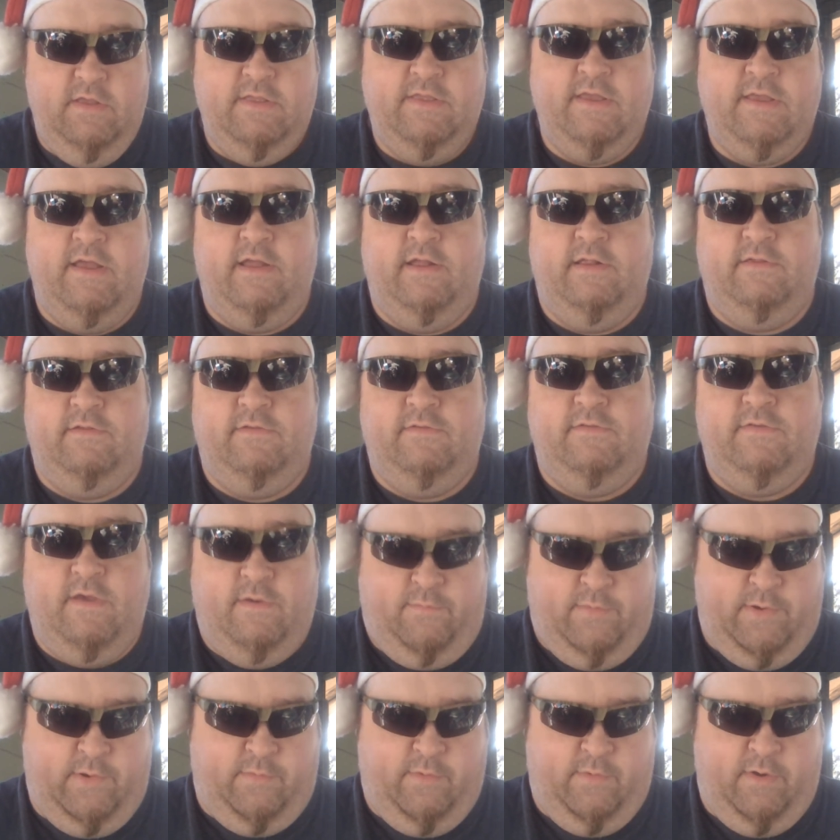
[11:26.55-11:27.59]
then
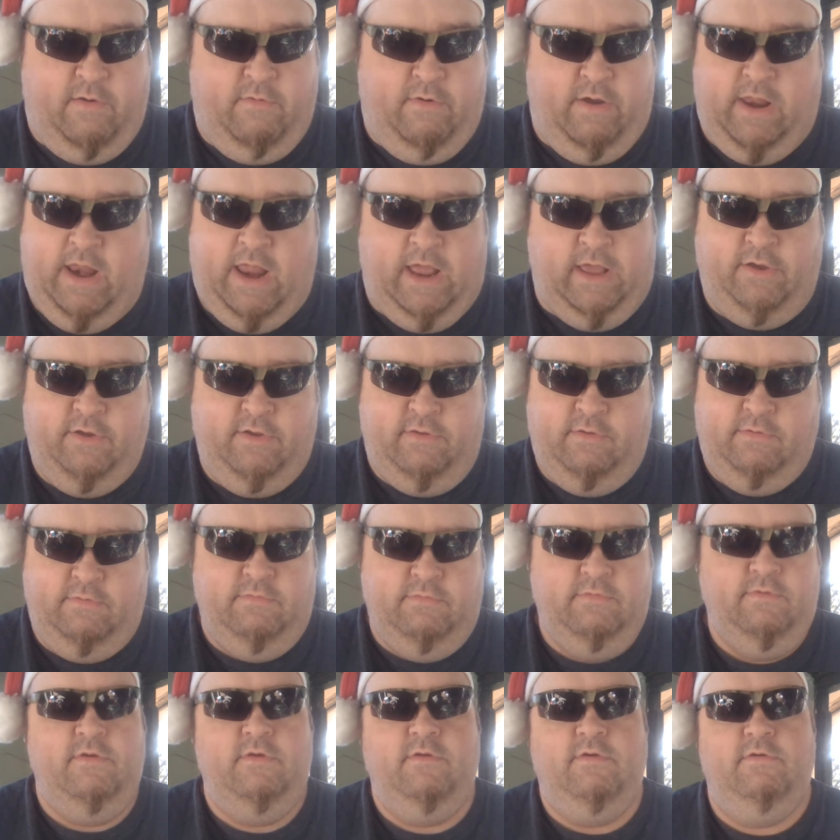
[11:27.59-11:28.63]
something went wrong and I
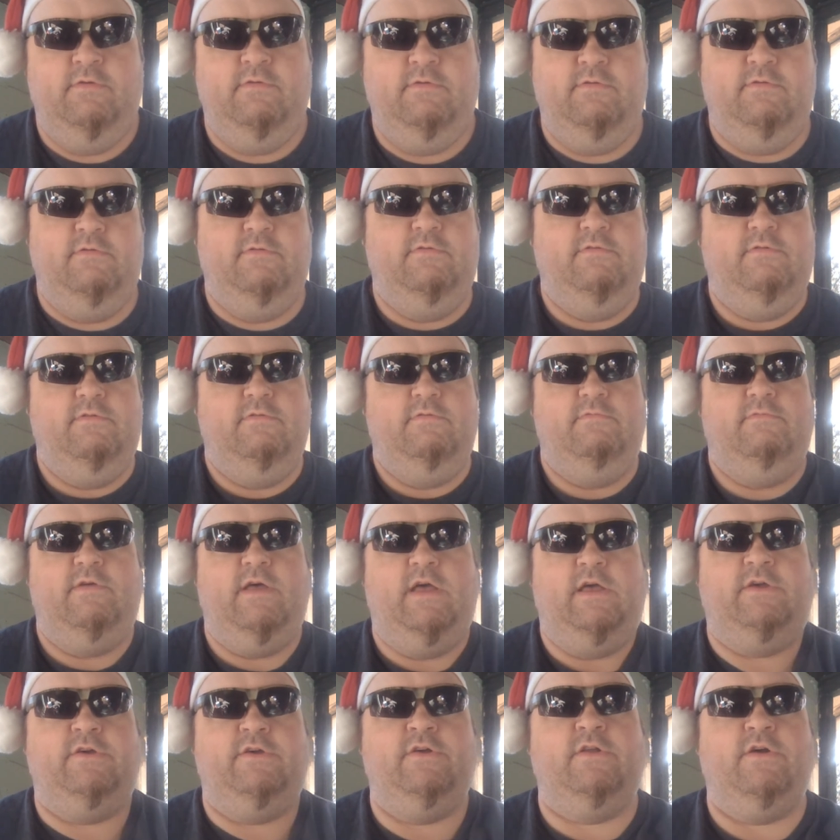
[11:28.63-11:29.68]
couldn't
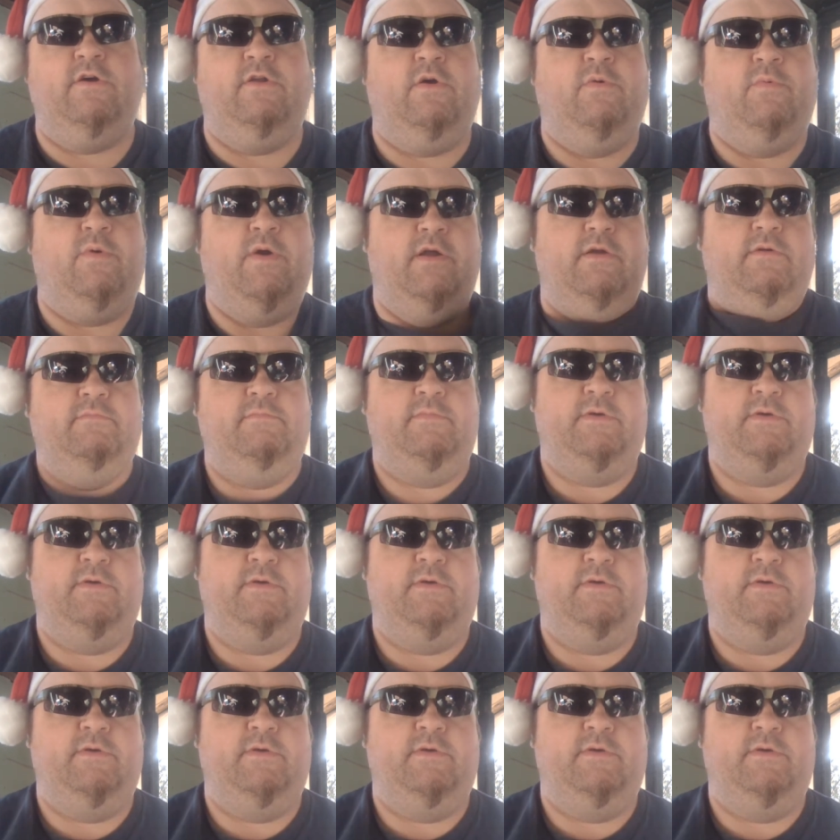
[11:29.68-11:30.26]
go nowhere.